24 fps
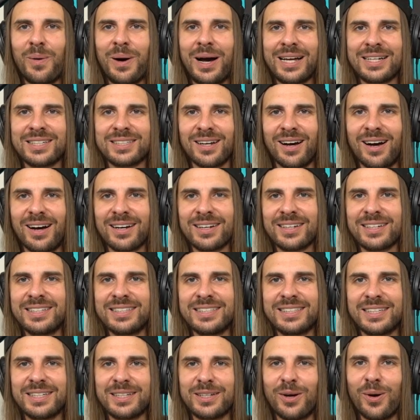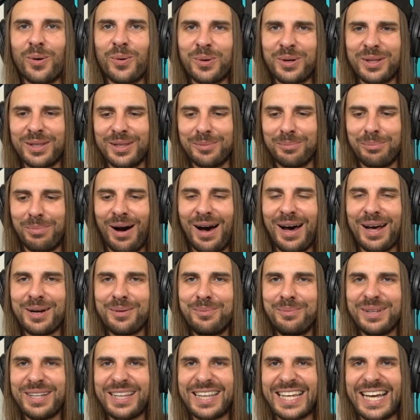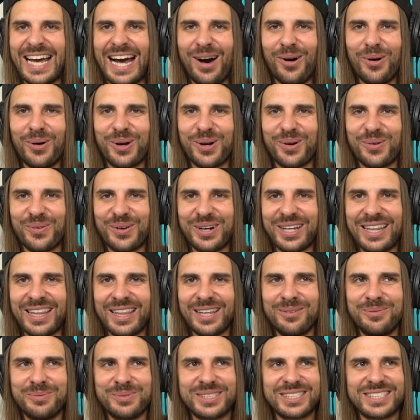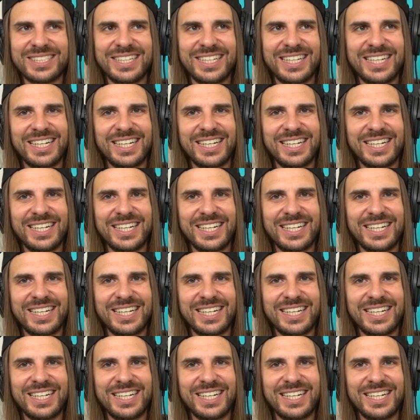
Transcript: I talk and you go to the bottom of the algorithms.